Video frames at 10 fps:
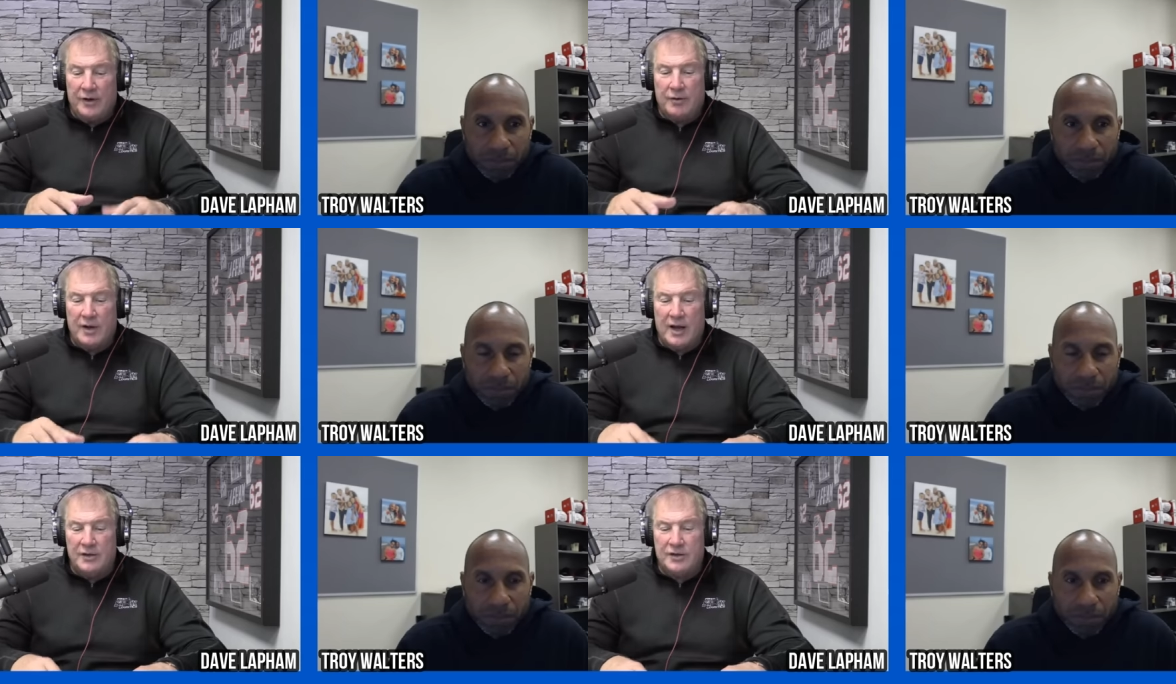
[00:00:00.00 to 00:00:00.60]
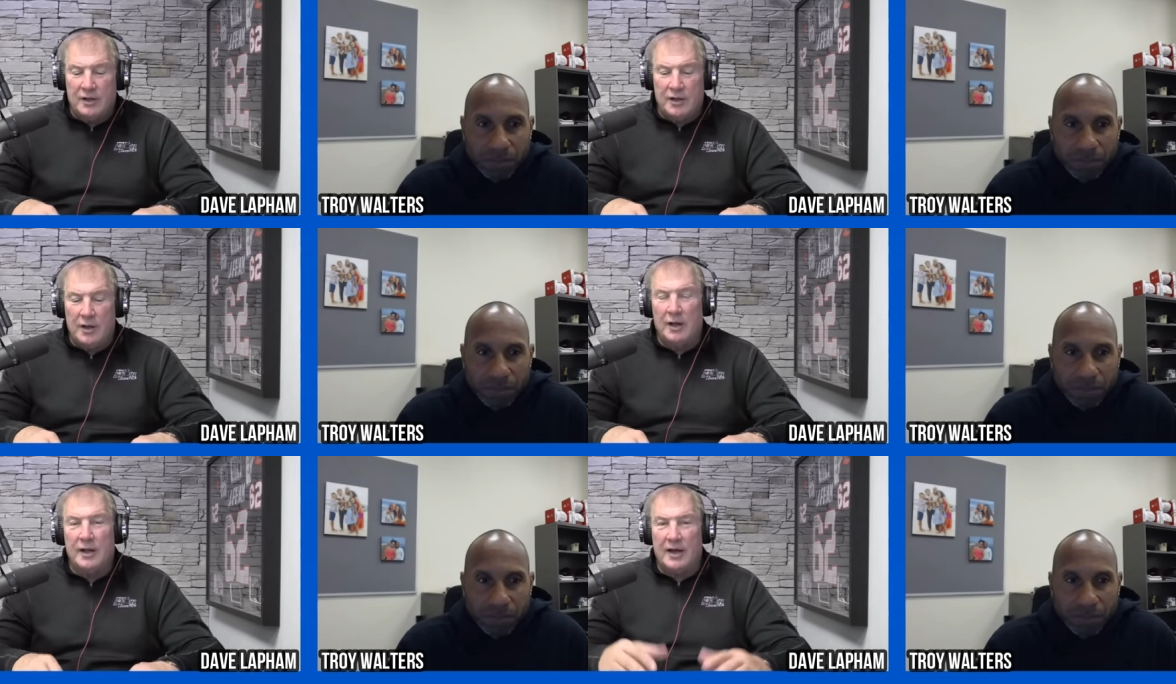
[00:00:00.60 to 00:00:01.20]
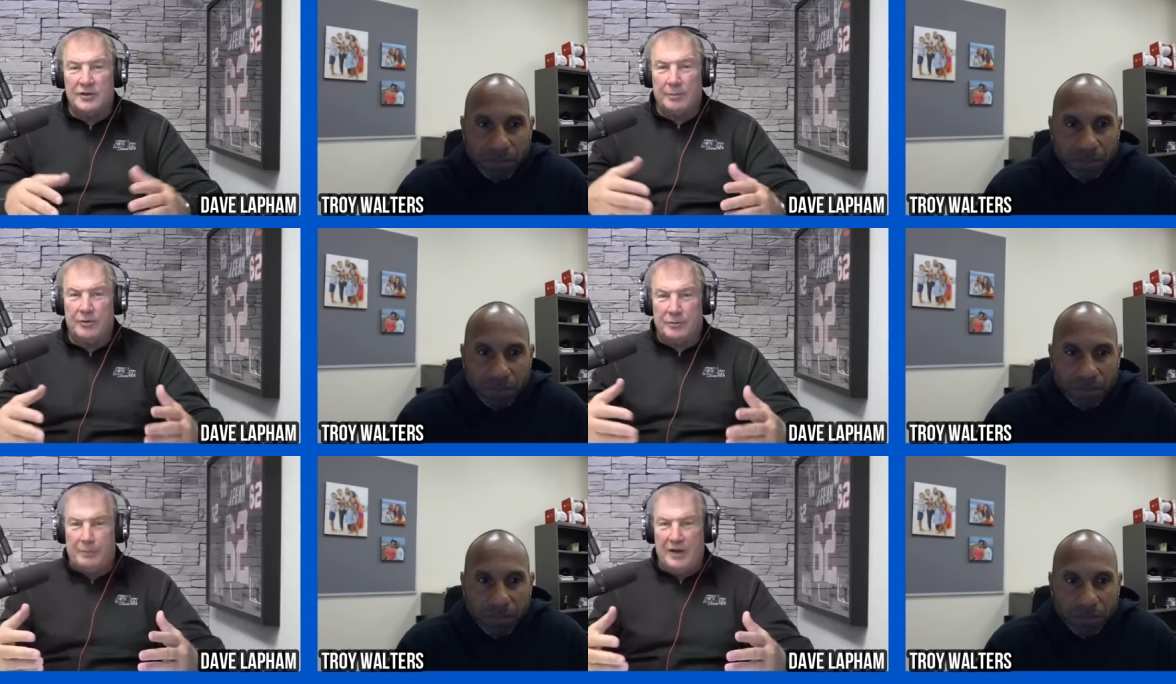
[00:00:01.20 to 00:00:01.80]
Speaker 1: guys get the young guys up to
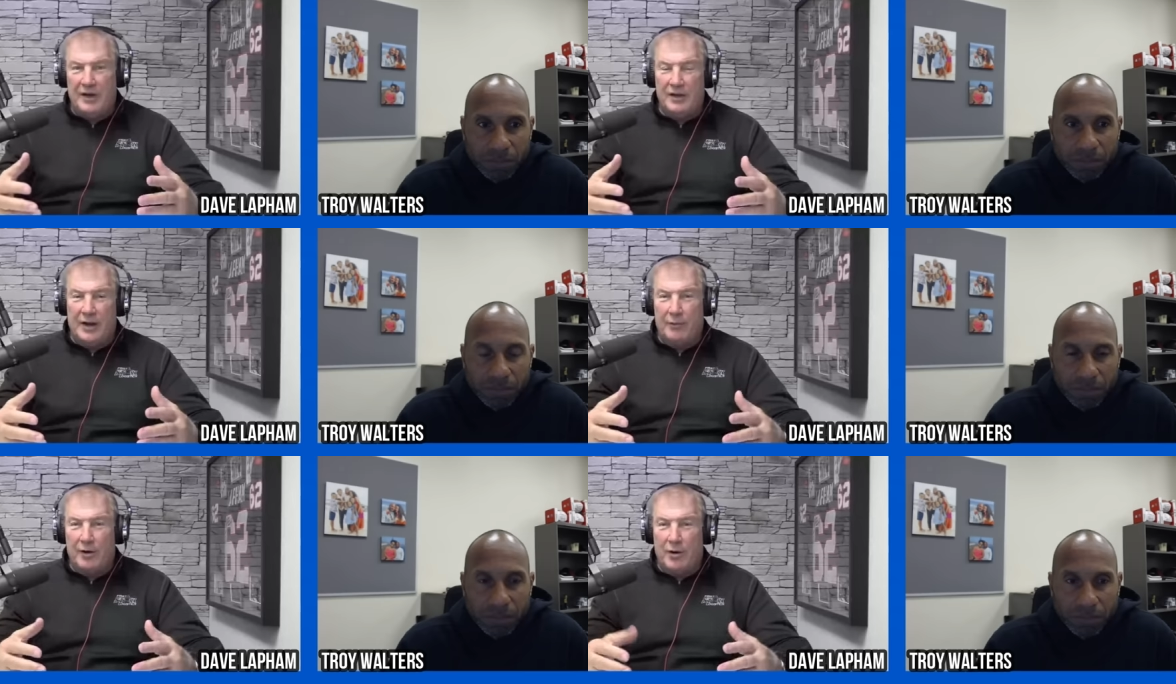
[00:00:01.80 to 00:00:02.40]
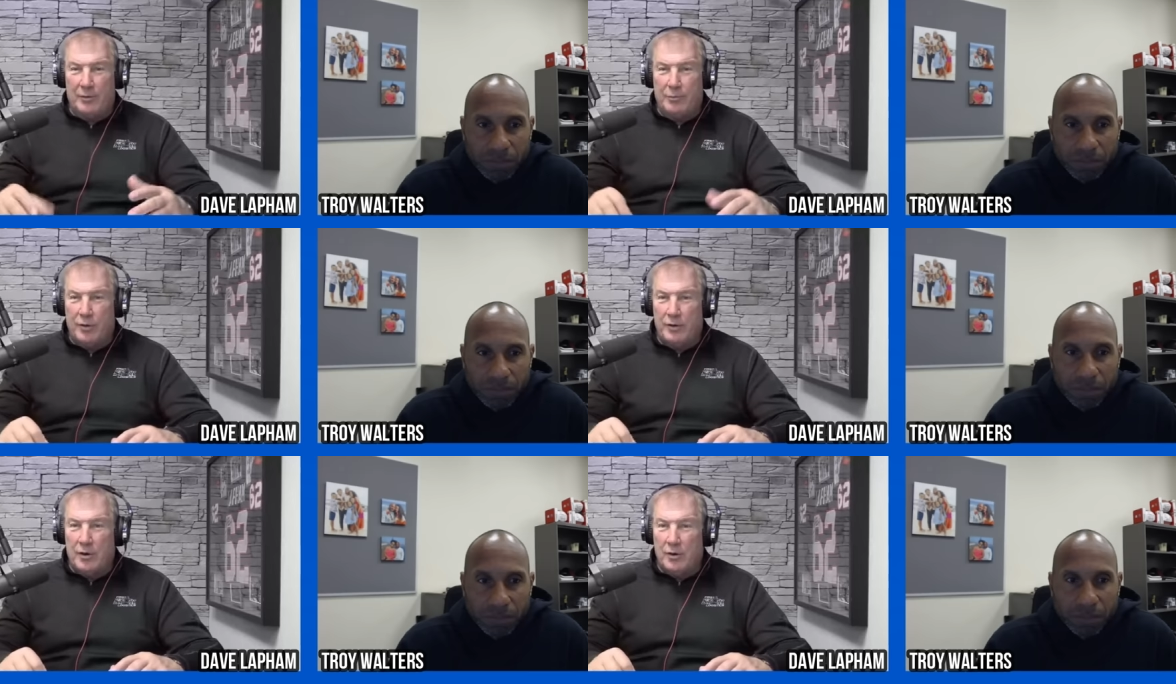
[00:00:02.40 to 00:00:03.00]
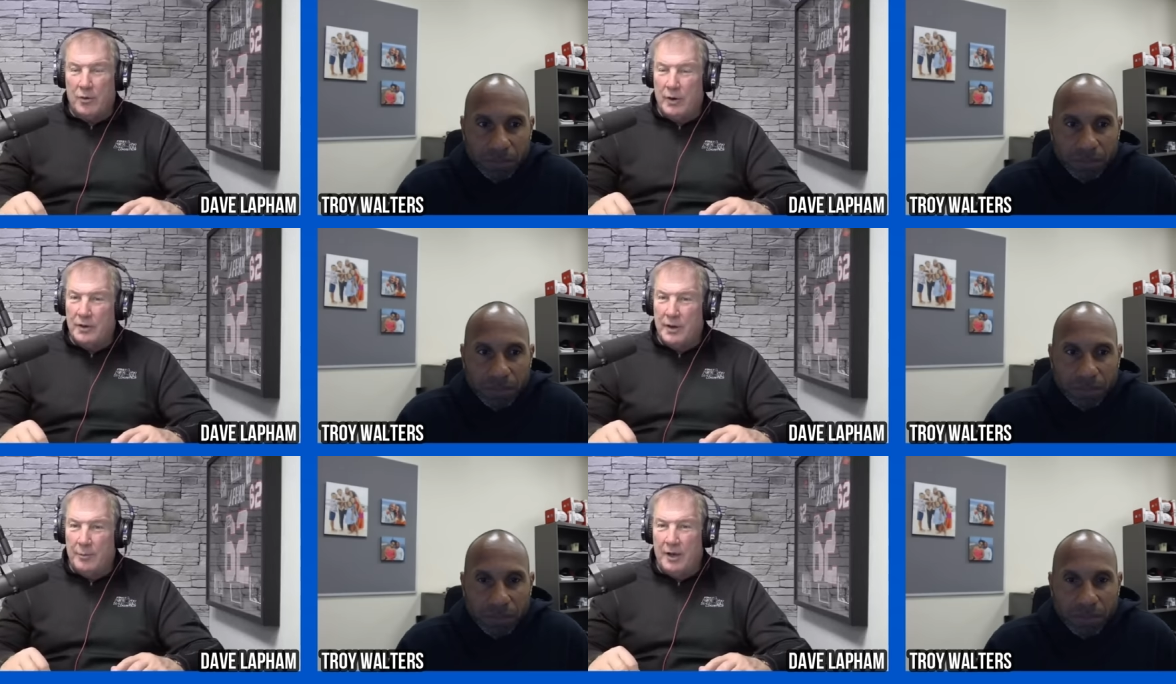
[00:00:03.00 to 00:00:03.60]
speed in that regard pretty darn
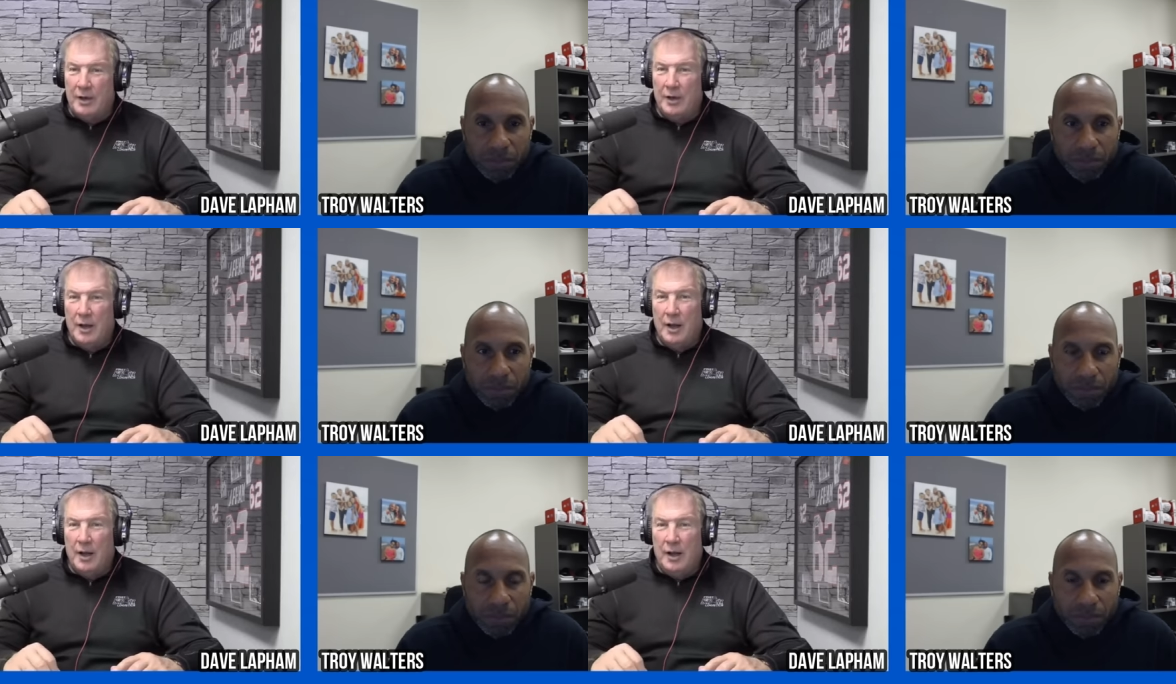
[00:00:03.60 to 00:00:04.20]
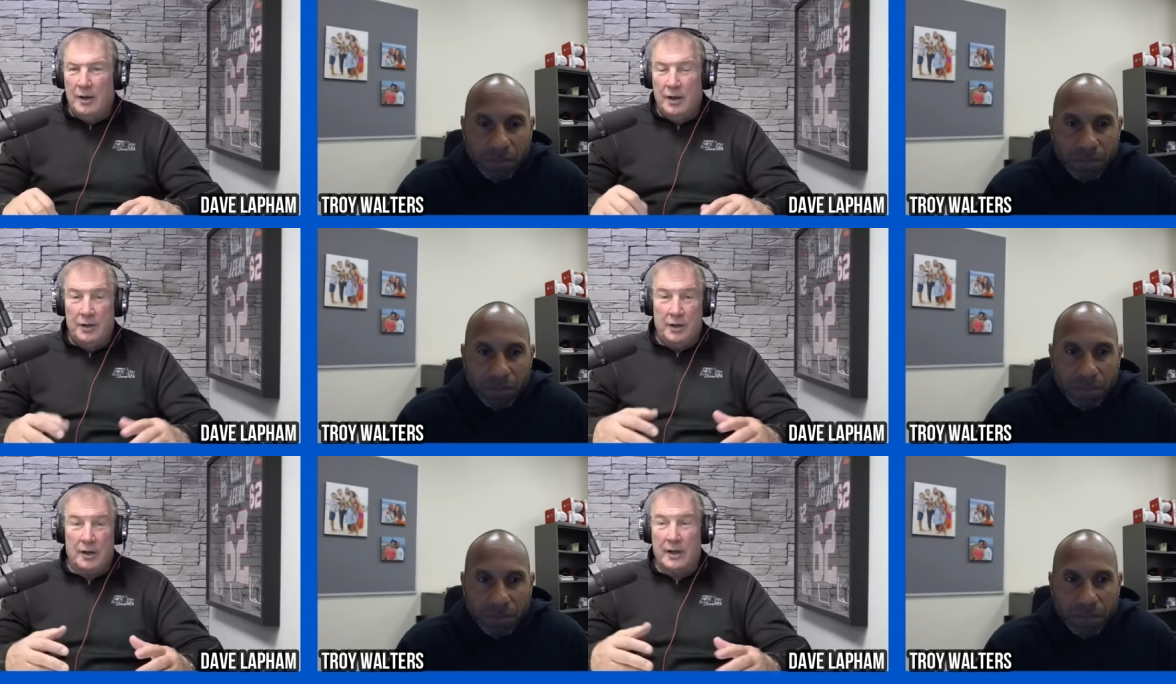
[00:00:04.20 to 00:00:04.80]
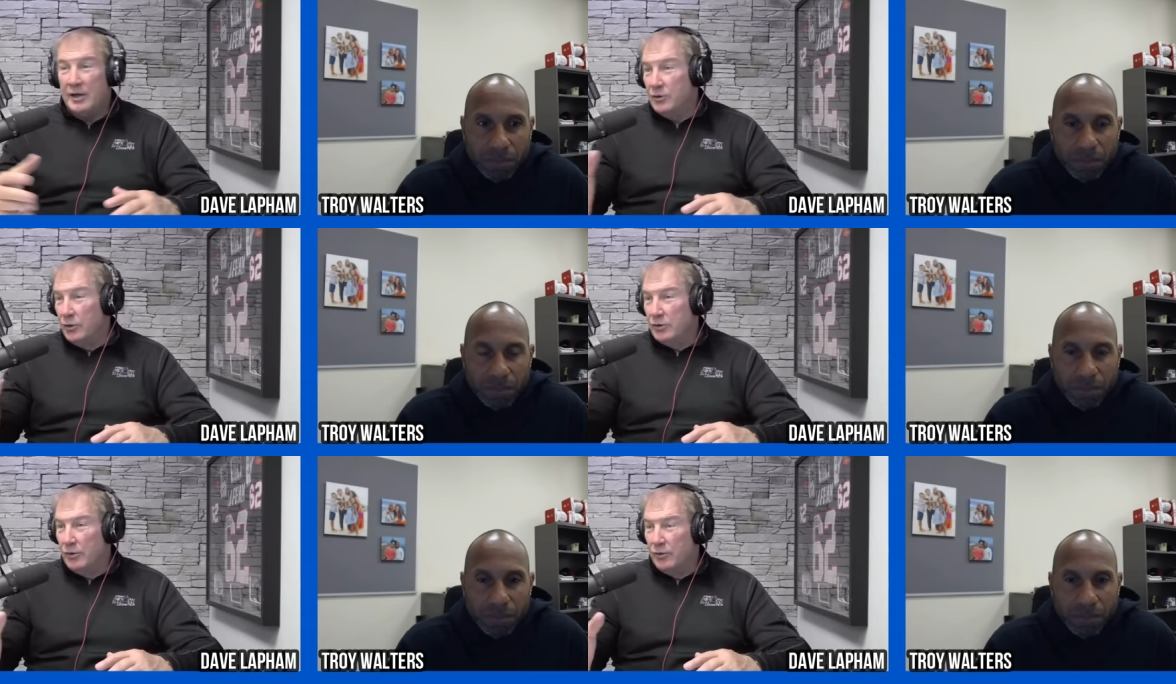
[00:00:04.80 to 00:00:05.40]
quickly. I mean, and, and the young guys look to those